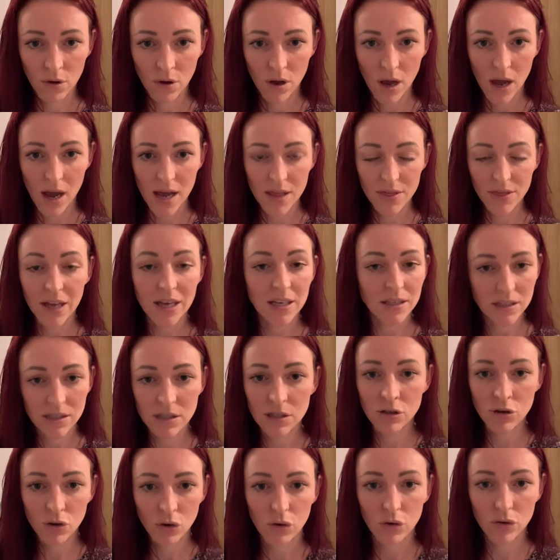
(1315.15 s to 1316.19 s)
And that's
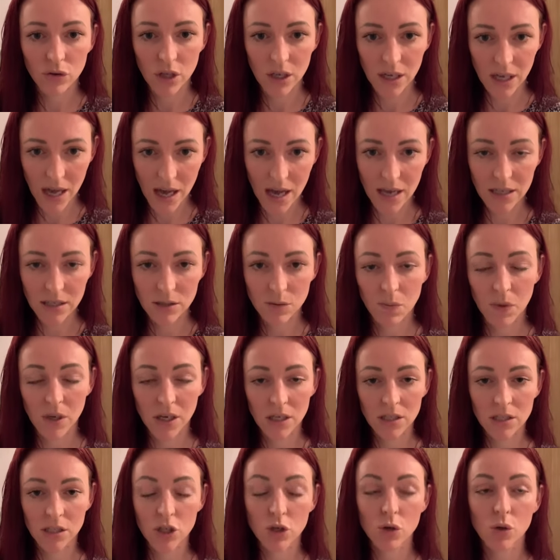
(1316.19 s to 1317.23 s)
not the case
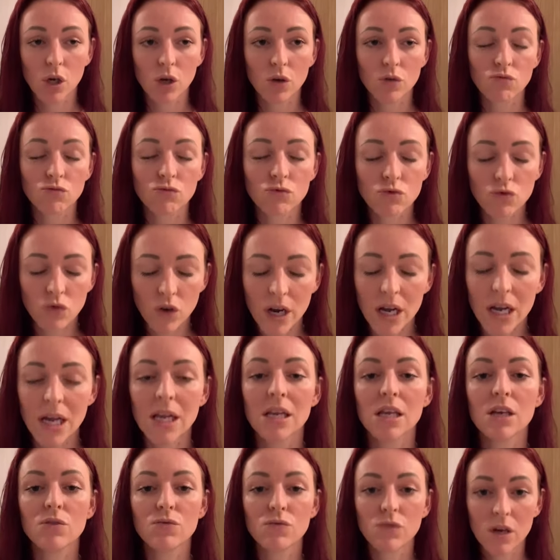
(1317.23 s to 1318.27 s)
because you can
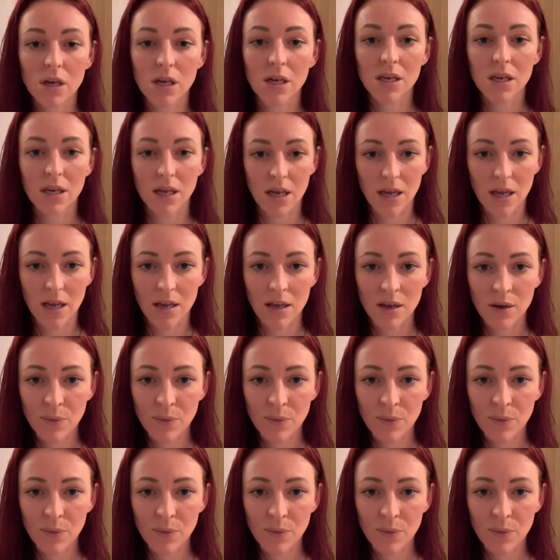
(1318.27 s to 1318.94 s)
really, really